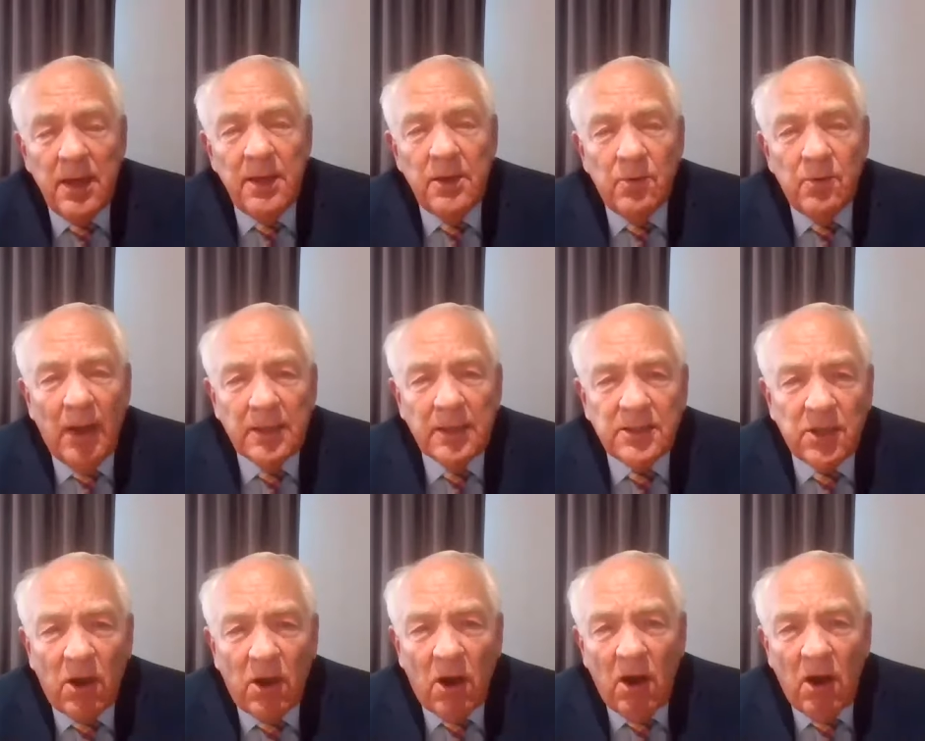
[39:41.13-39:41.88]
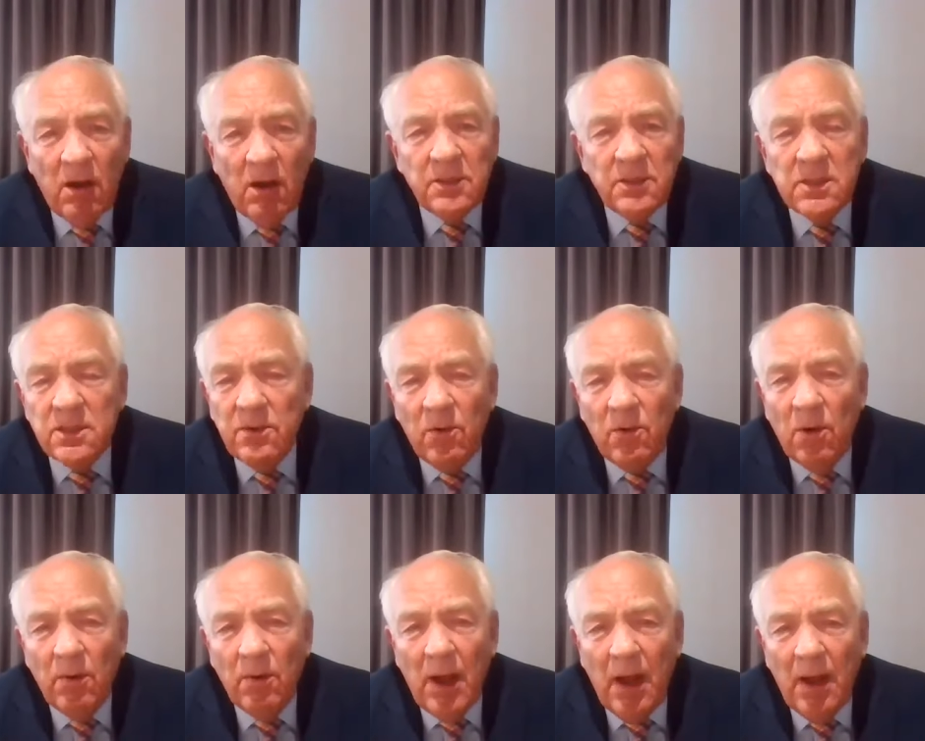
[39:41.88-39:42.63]
in wrecked cars that
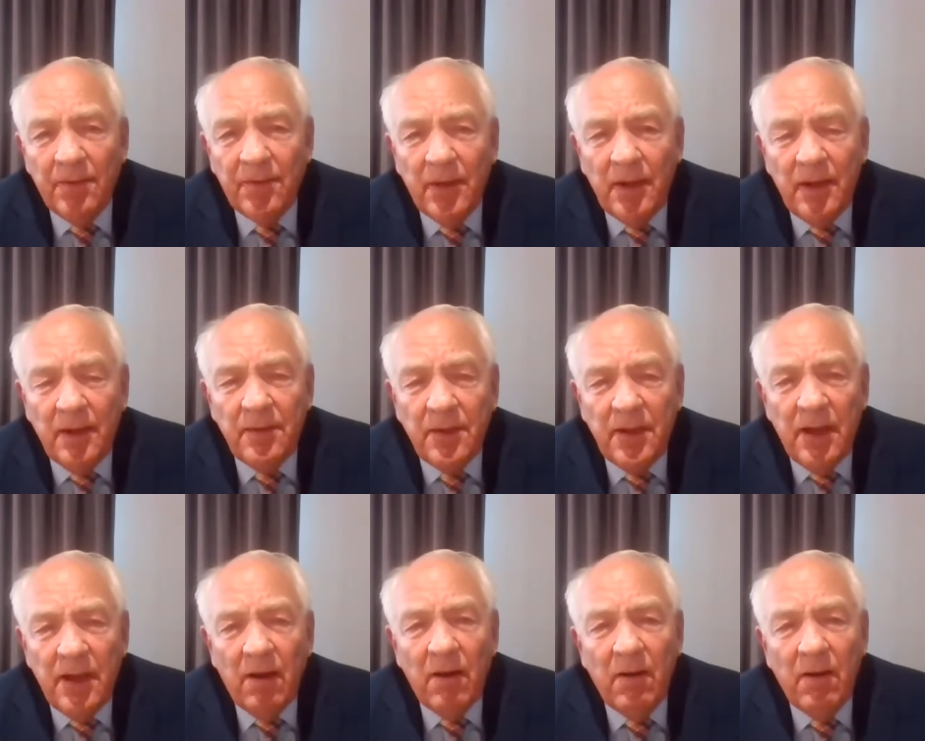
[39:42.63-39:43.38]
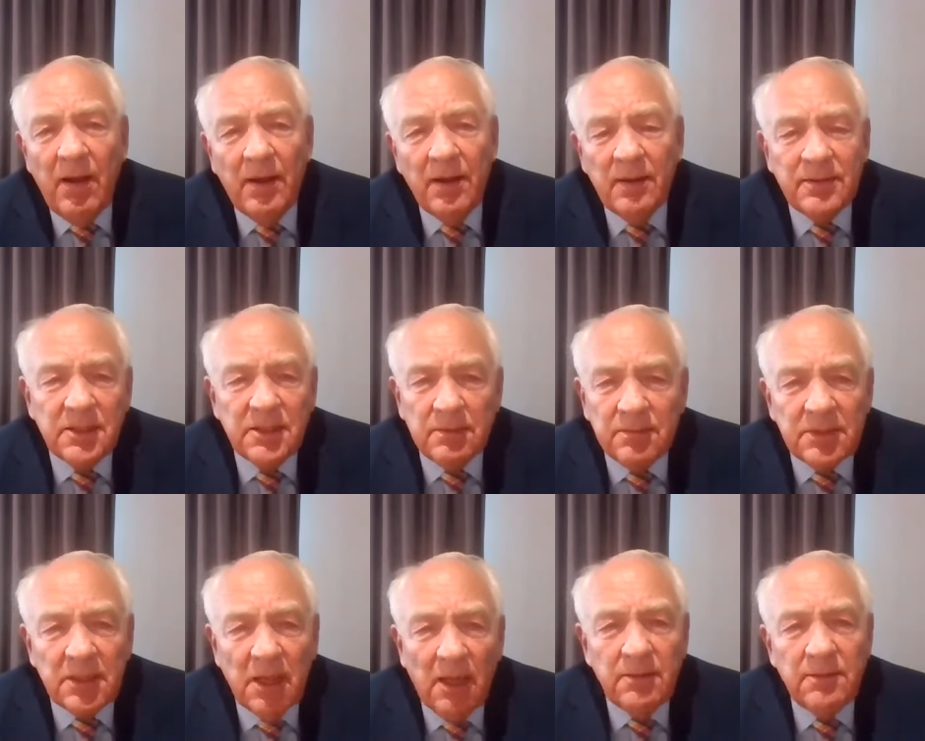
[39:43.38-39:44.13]
were around the area,
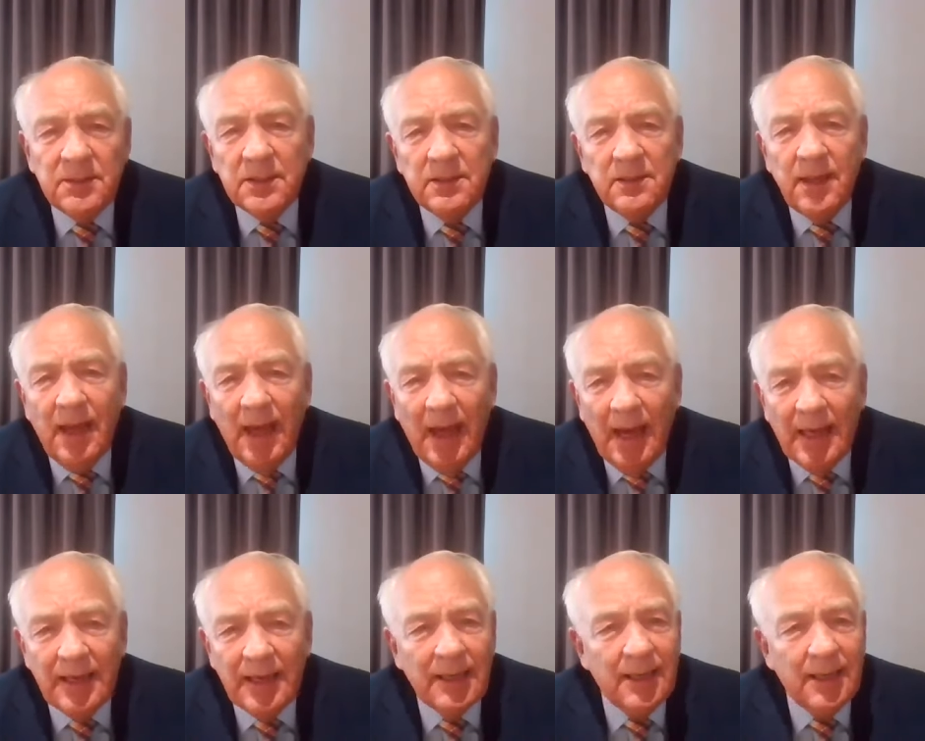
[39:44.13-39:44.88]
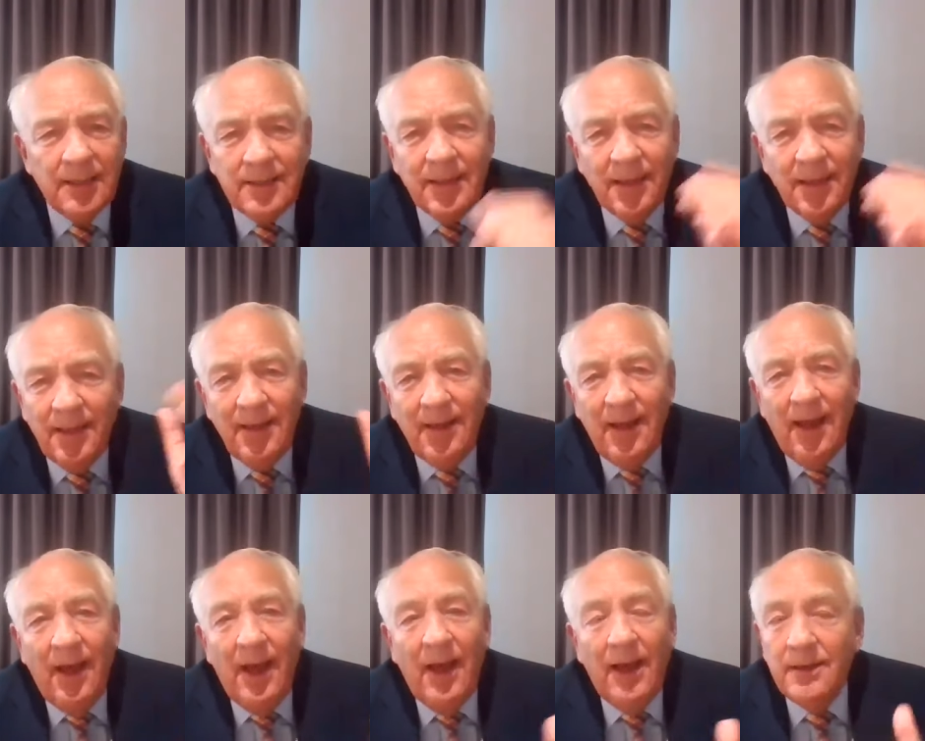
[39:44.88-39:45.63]
sometimes in the attic, and
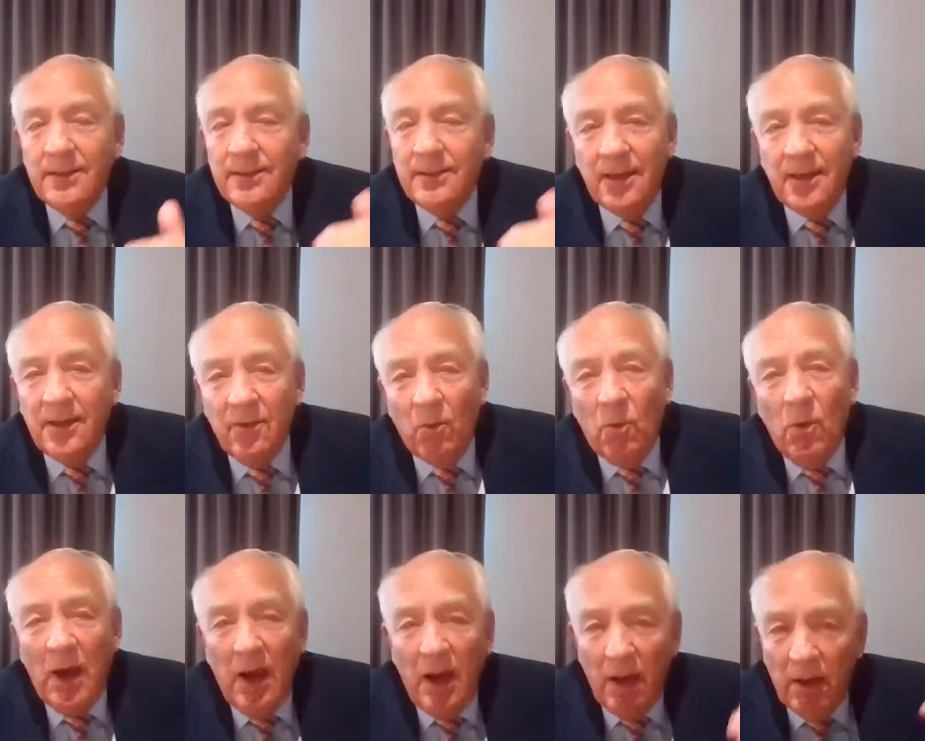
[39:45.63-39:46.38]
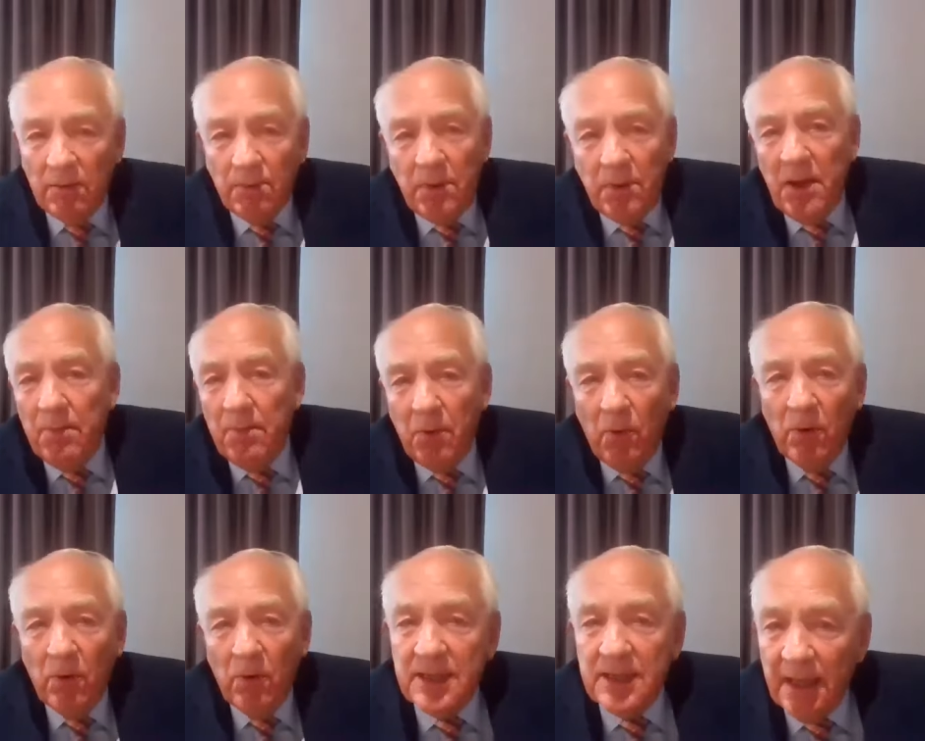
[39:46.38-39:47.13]
and while people
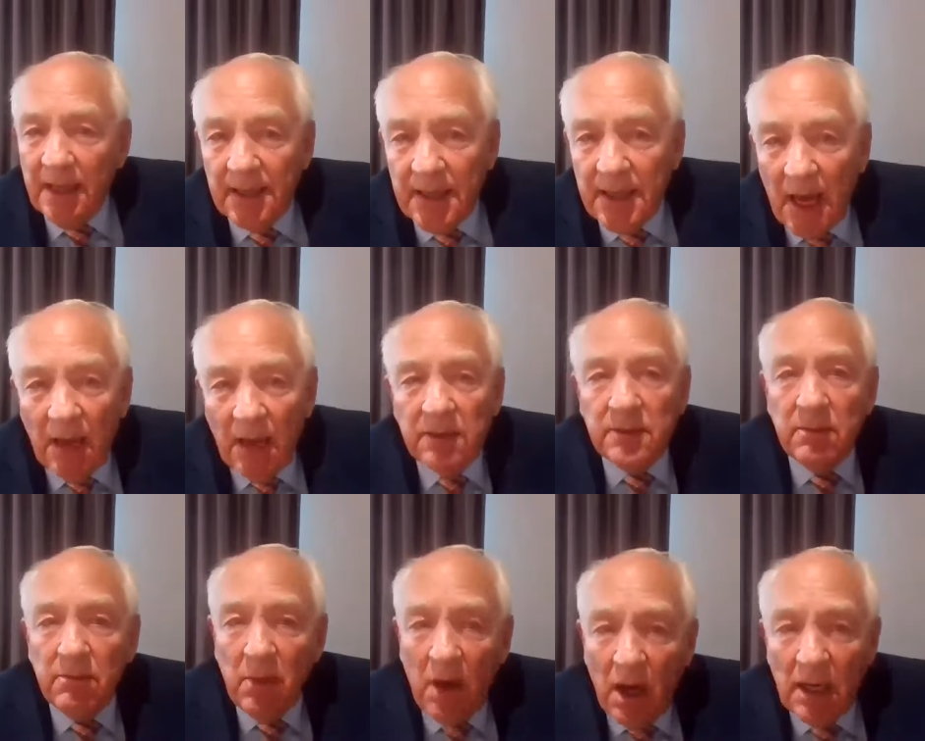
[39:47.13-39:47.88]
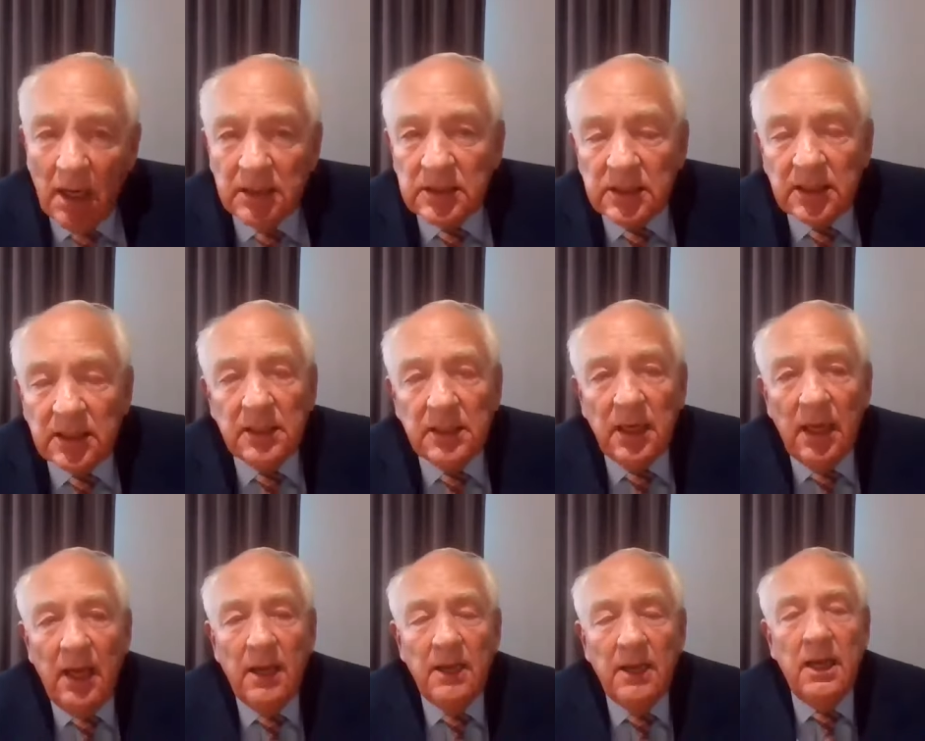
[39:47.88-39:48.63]
were taken out of the mosque
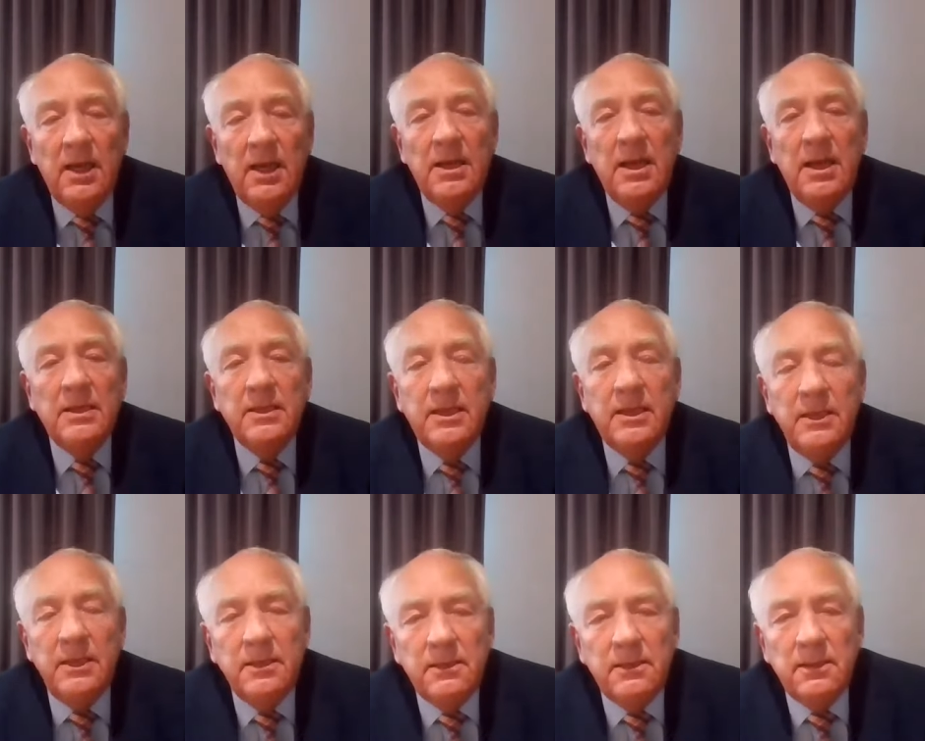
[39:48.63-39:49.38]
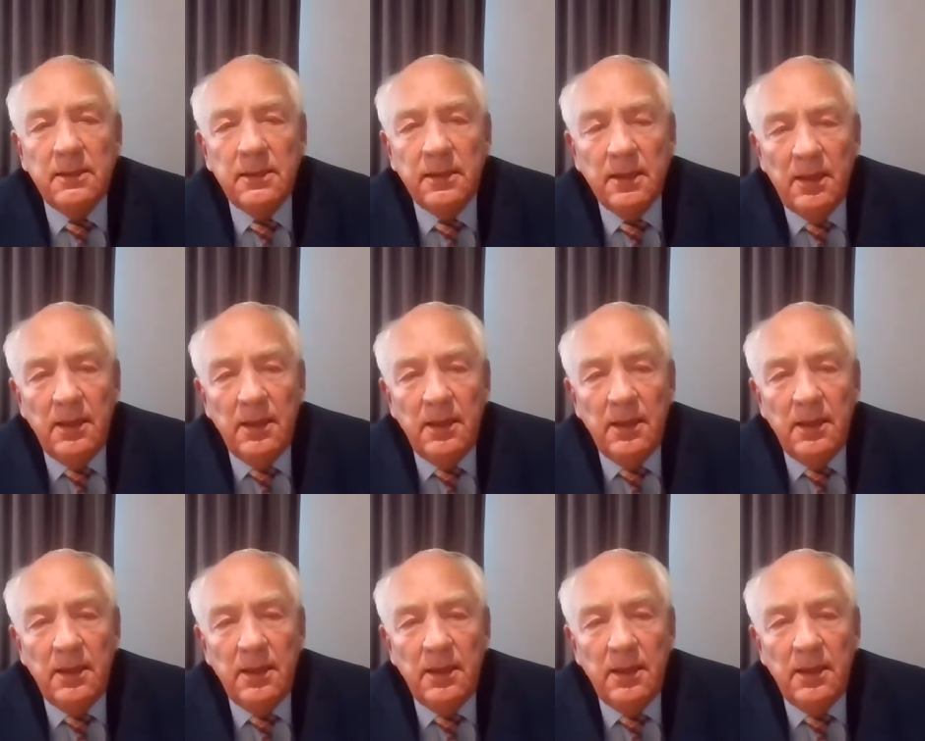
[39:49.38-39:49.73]
and killed.